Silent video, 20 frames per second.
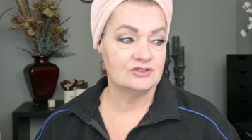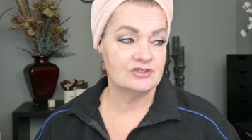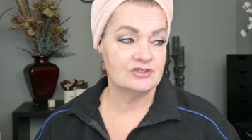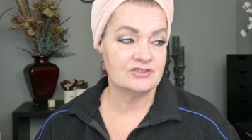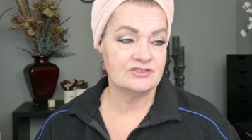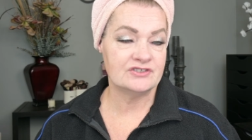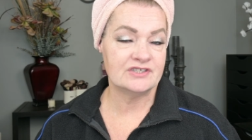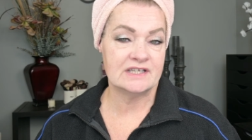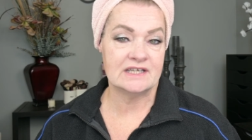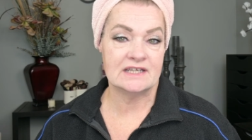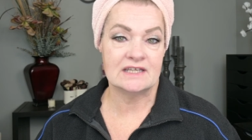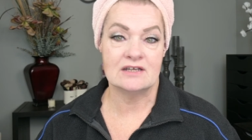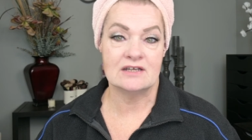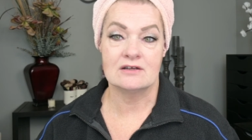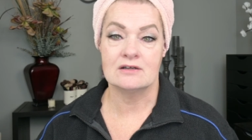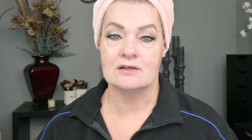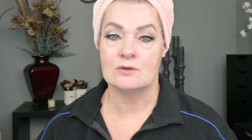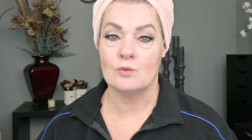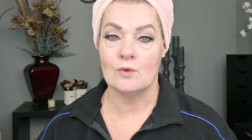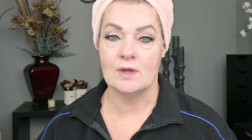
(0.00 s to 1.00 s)
just sitting here
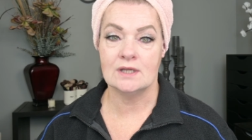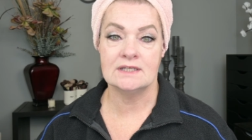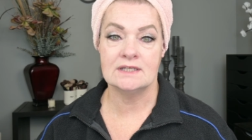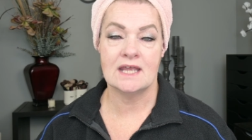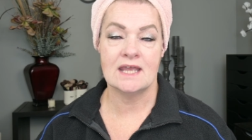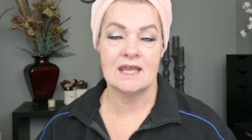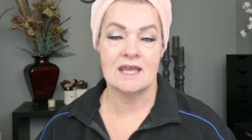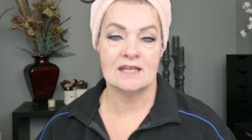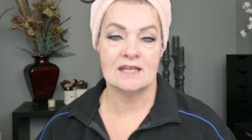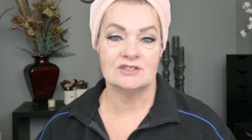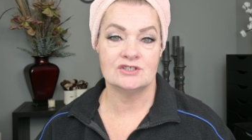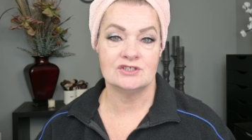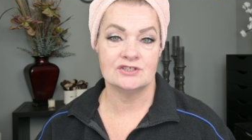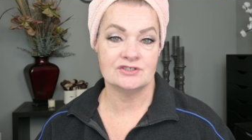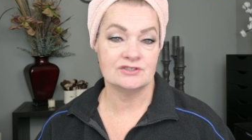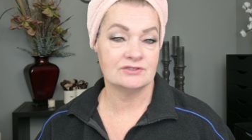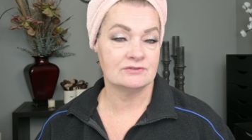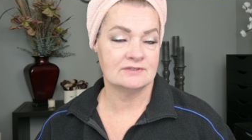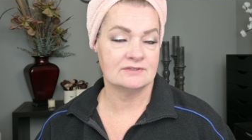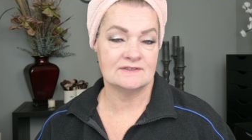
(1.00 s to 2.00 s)
and one day I
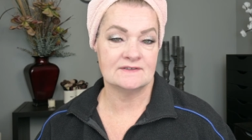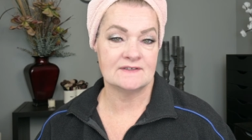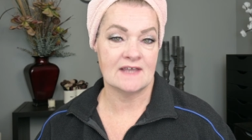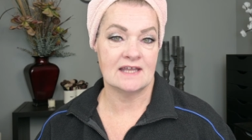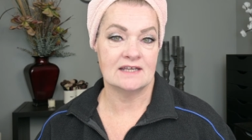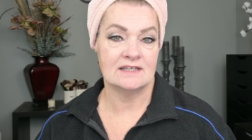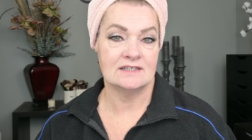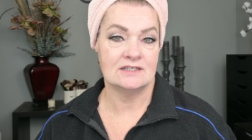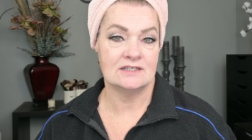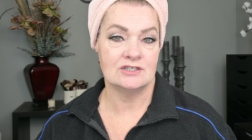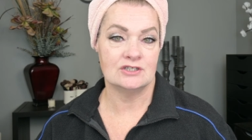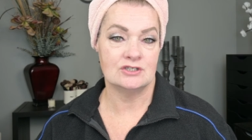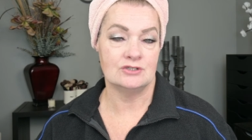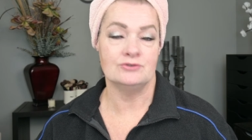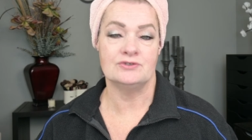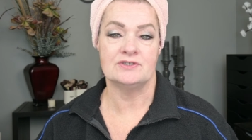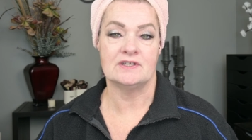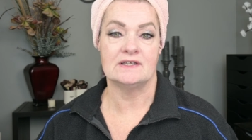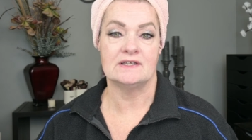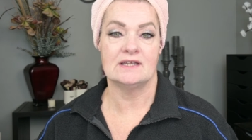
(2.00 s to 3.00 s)
just decided to
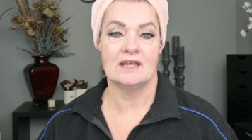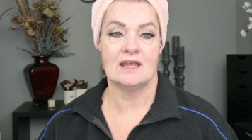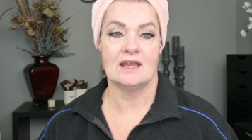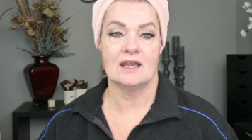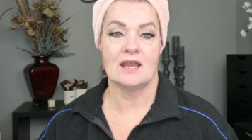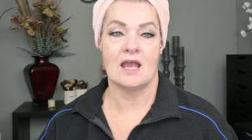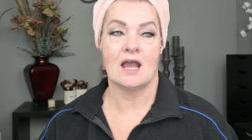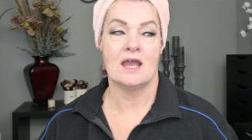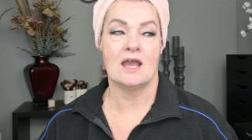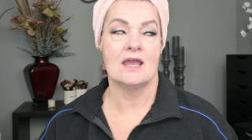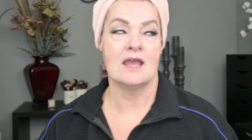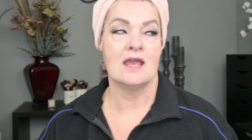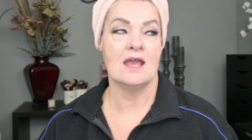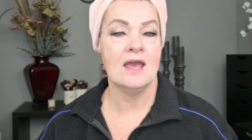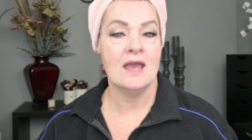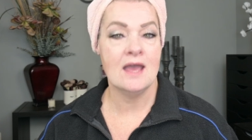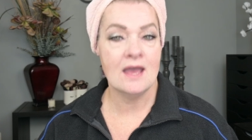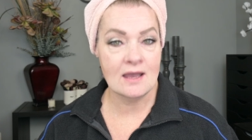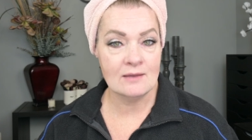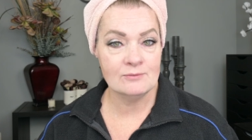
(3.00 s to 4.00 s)
use it and and I
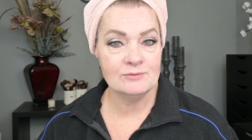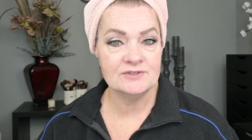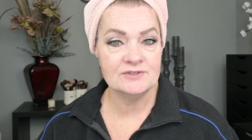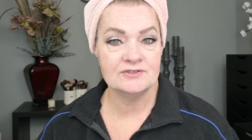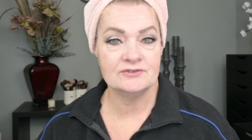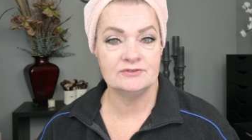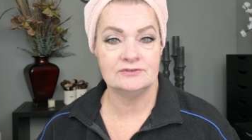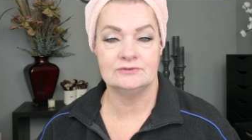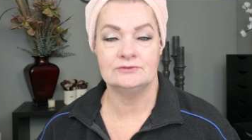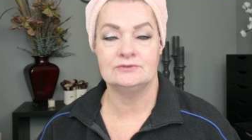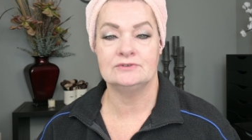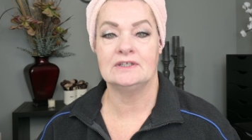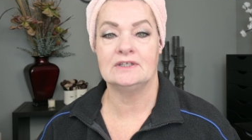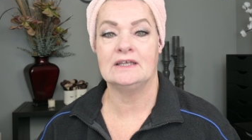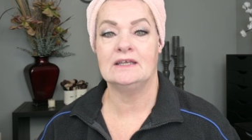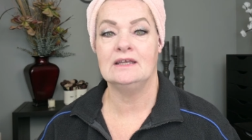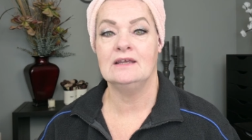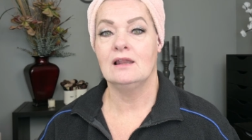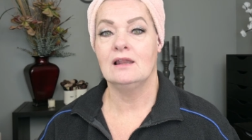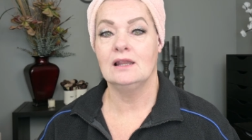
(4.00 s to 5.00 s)

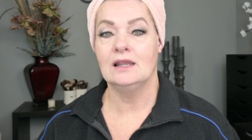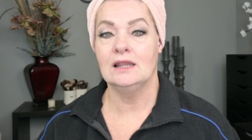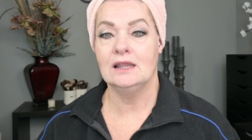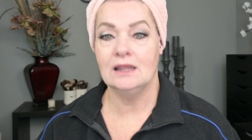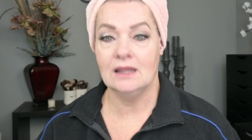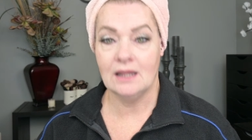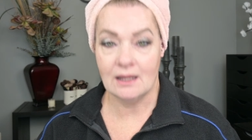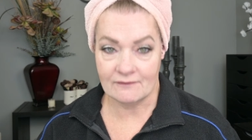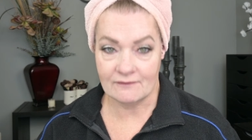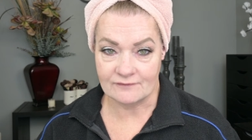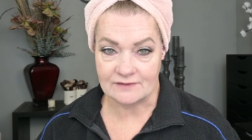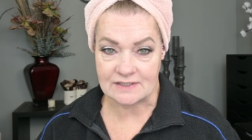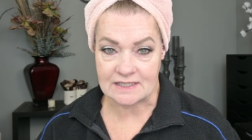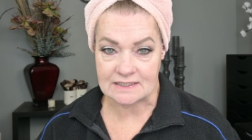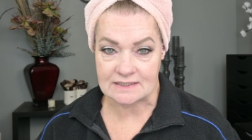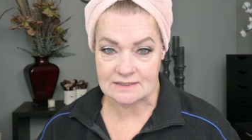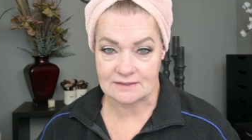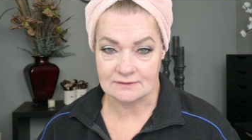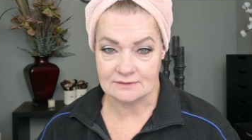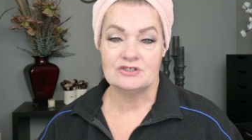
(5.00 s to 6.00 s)
absolutely loved
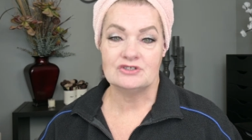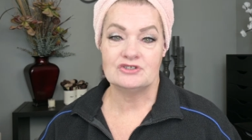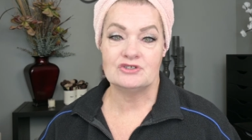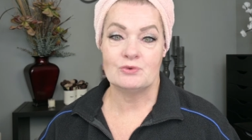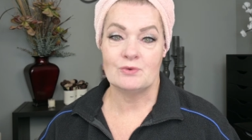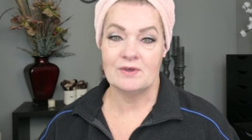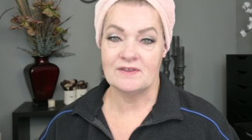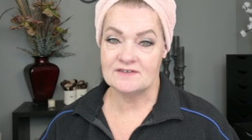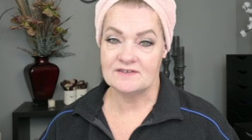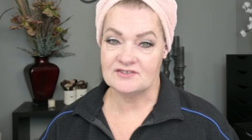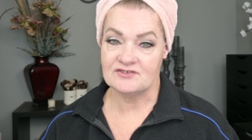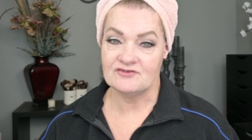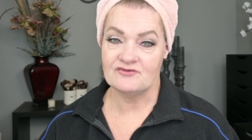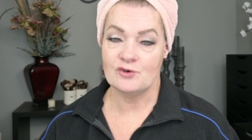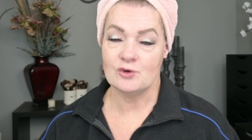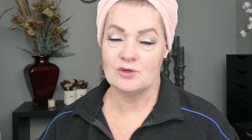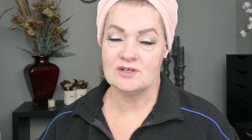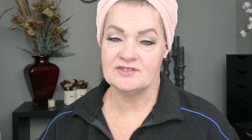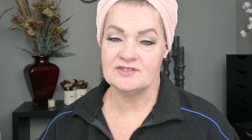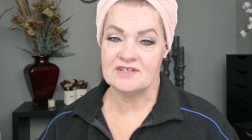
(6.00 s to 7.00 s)
it. So when the
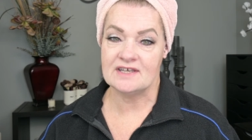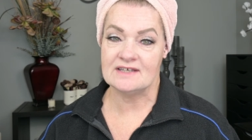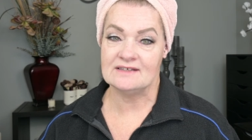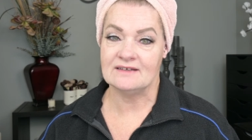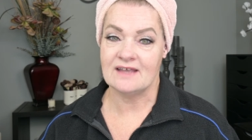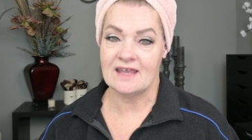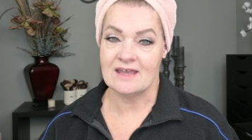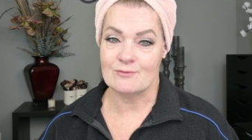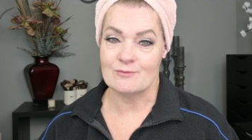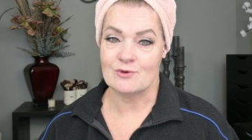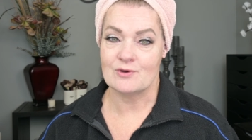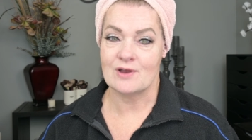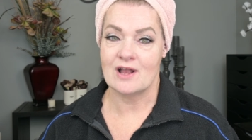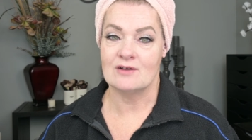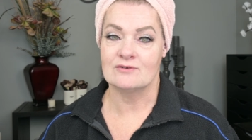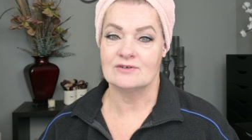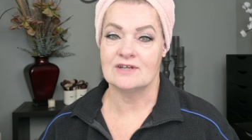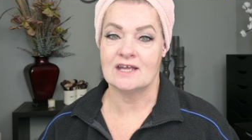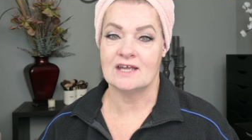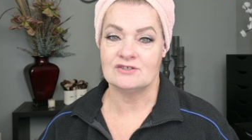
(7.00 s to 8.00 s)
Sephora sale came
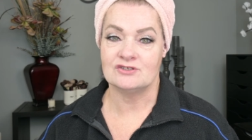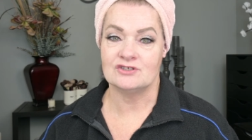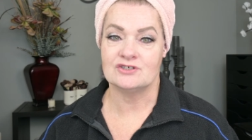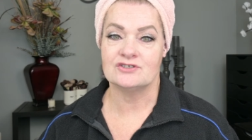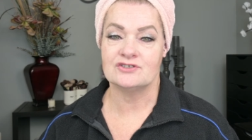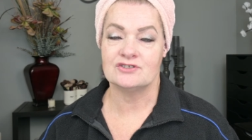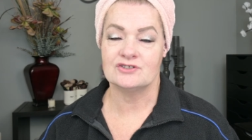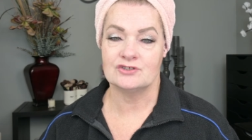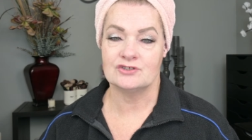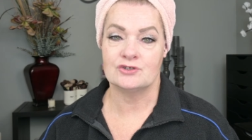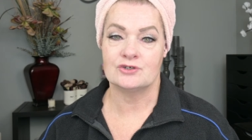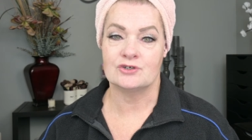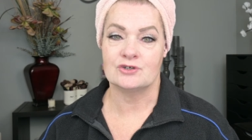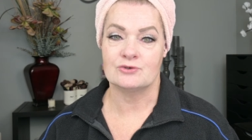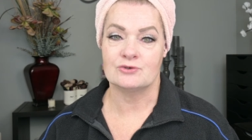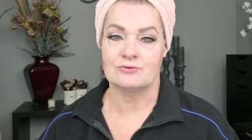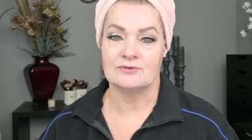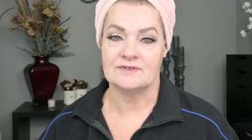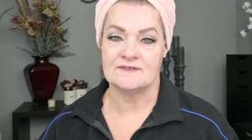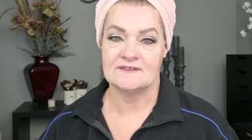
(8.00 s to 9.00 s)
around, I just
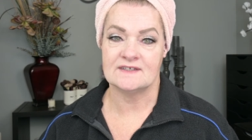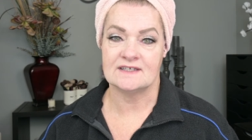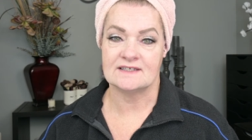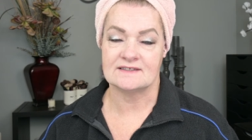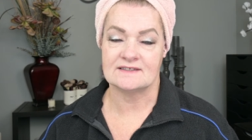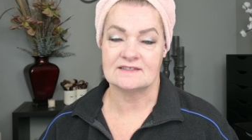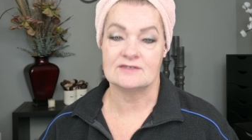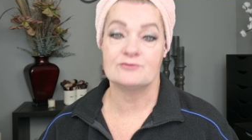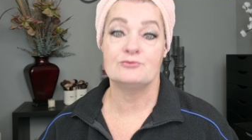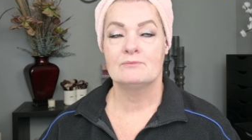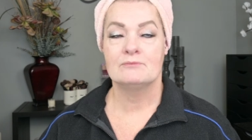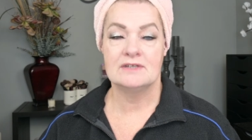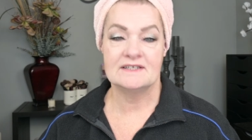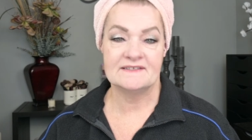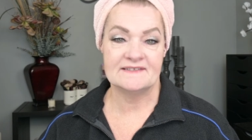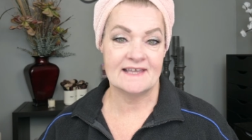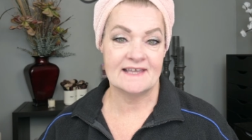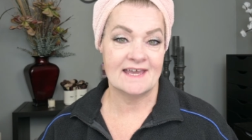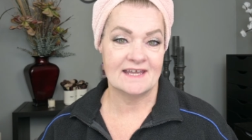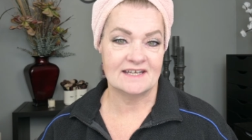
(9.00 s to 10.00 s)
couldn't resist.
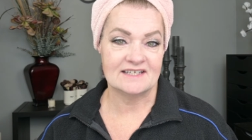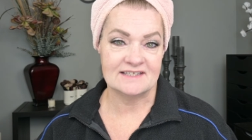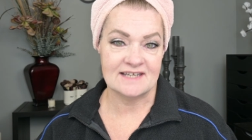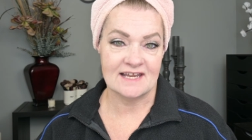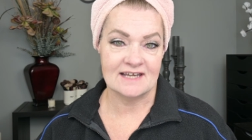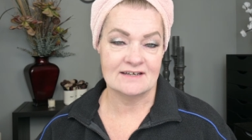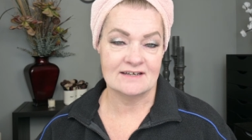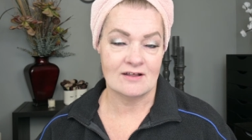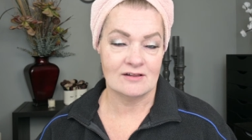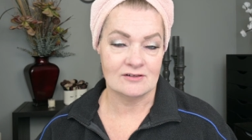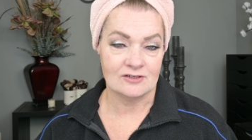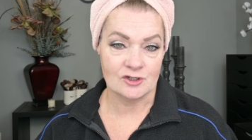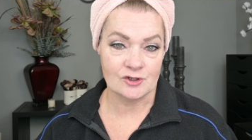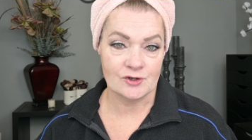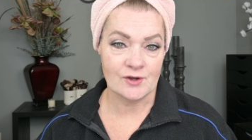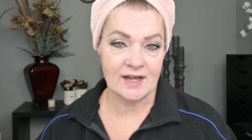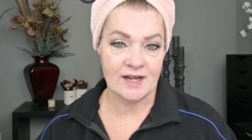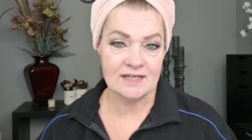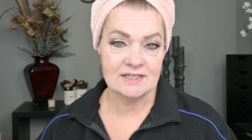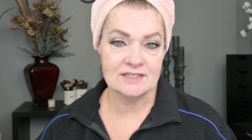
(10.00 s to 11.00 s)
Plus I had a $10
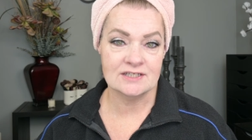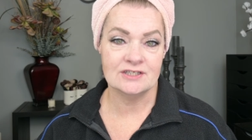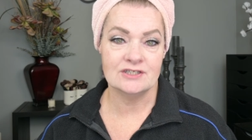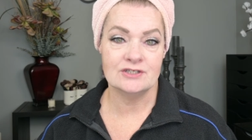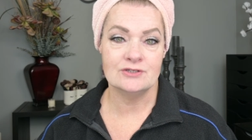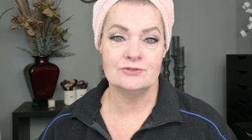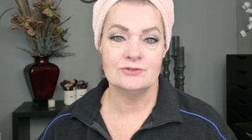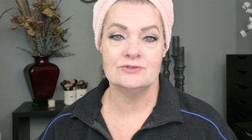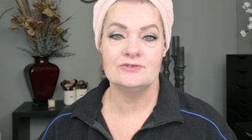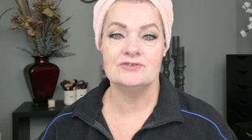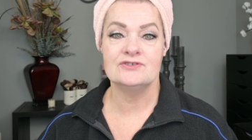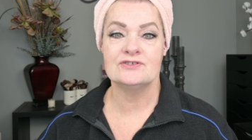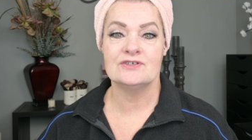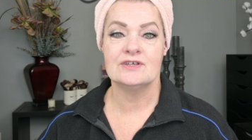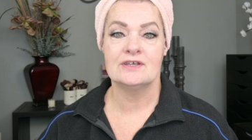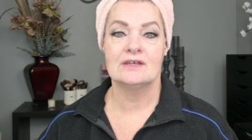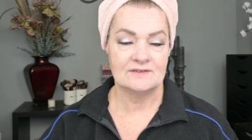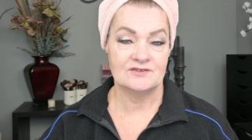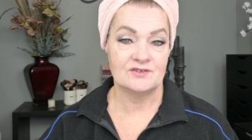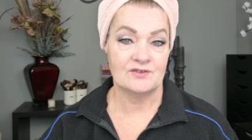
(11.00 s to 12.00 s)
credit to use,
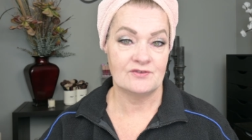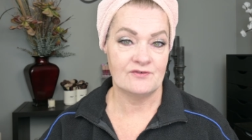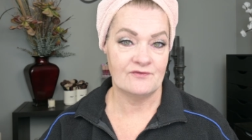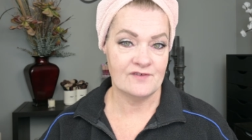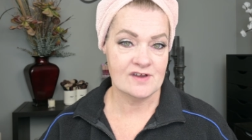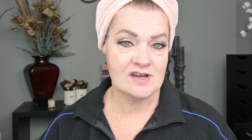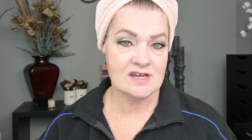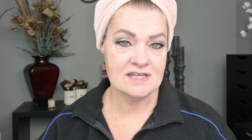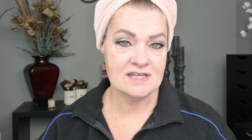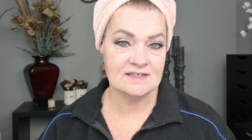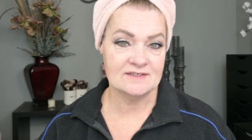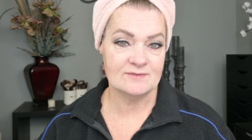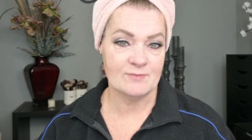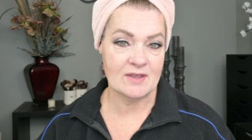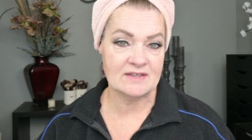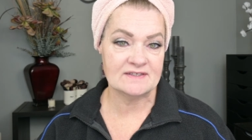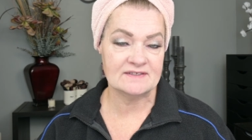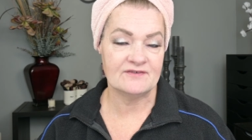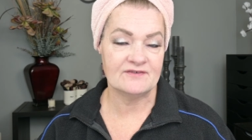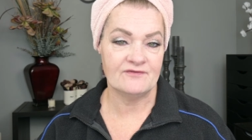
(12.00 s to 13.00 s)
so the very
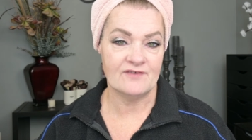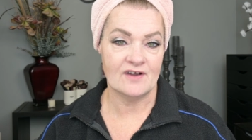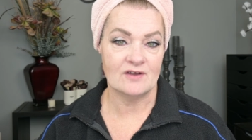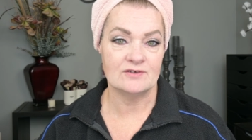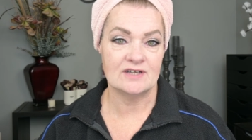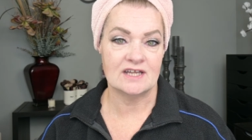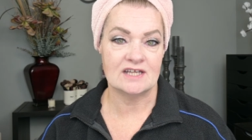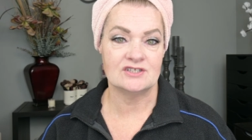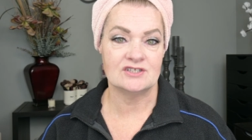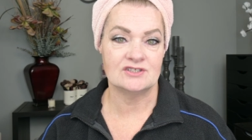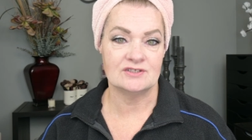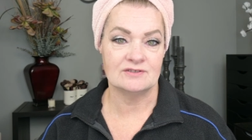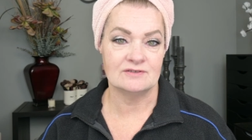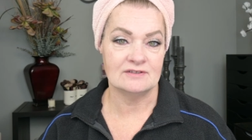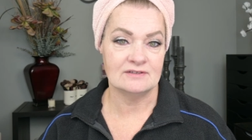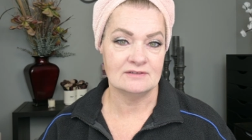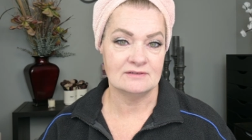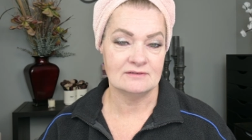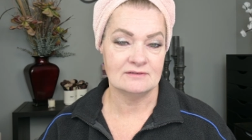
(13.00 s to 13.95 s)
expensive foundation